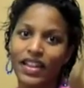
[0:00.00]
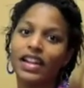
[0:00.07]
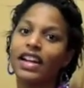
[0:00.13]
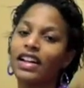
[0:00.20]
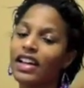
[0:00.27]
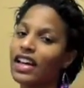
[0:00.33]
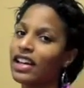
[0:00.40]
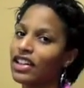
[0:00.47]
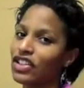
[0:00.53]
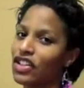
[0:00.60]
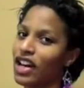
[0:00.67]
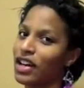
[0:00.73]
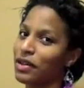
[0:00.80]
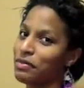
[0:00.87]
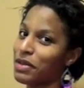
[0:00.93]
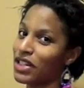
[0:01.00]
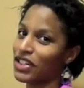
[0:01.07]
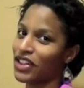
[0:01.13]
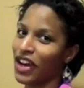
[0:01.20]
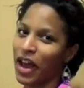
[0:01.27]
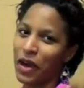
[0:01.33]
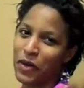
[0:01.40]
an electronic
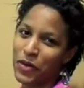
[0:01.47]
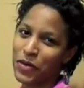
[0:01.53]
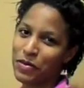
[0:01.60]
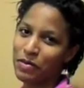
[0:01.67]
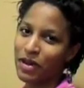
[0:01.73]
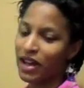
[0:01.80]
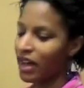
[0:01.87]
mixer at home.